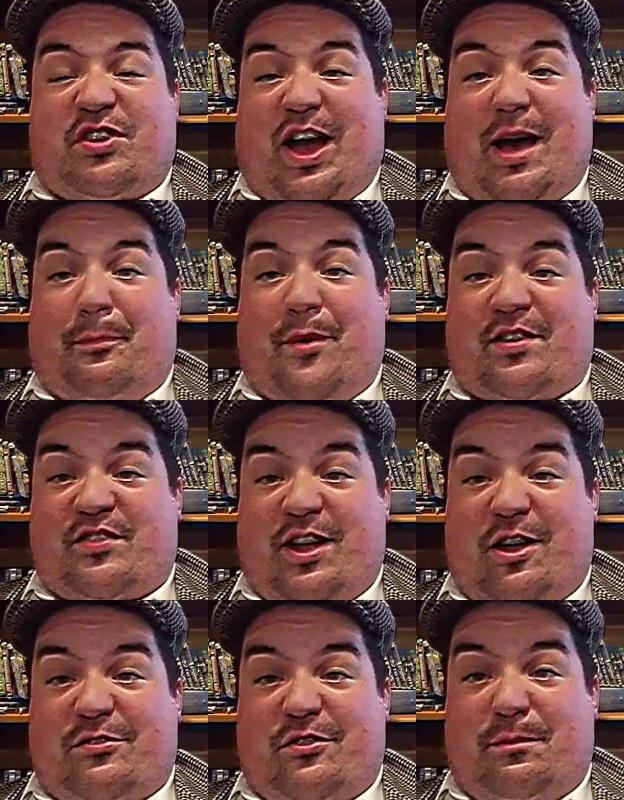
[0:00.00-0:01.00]
complex
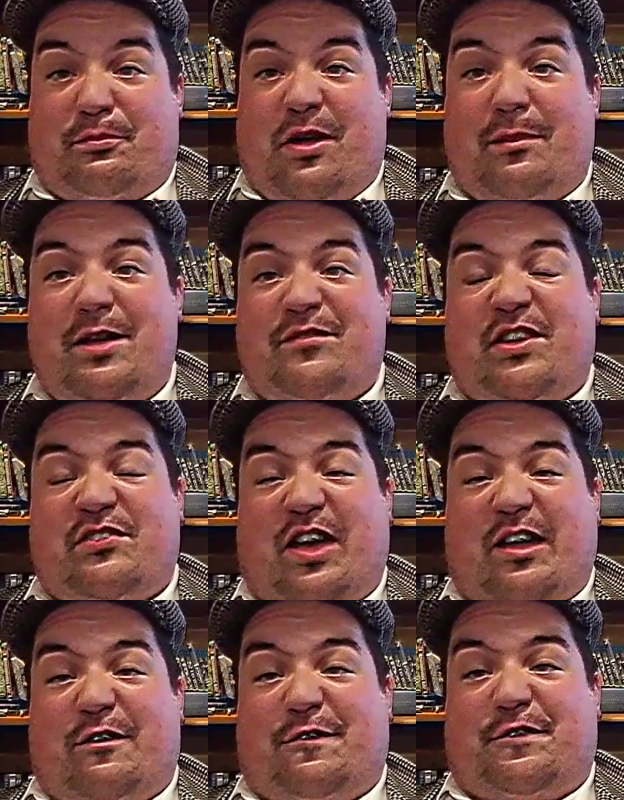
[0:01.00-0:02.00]
character probably of the
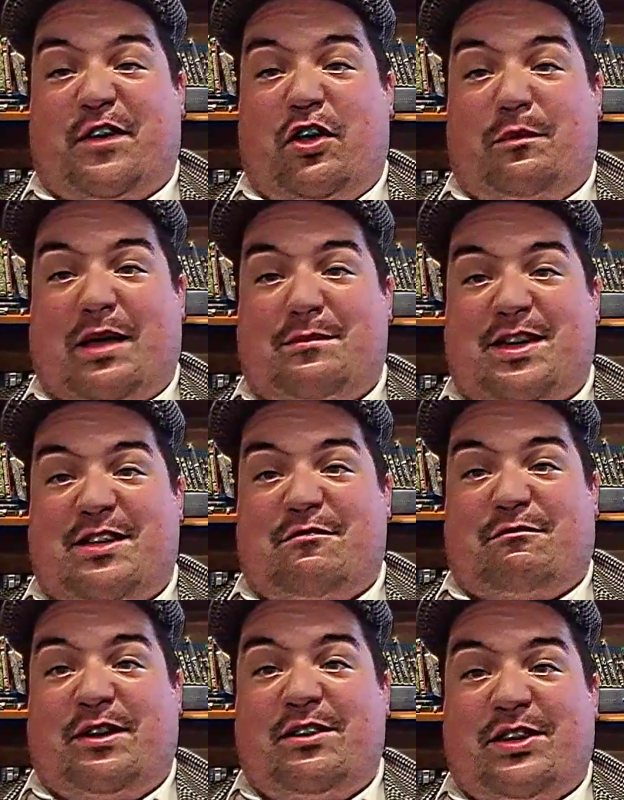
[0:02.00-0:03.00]
entire film. I
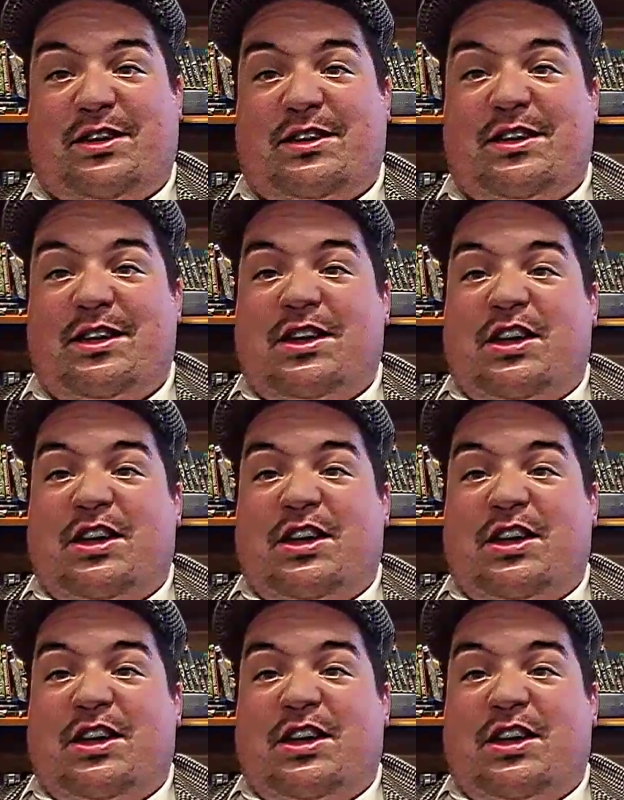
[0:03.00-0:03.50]
mean, really.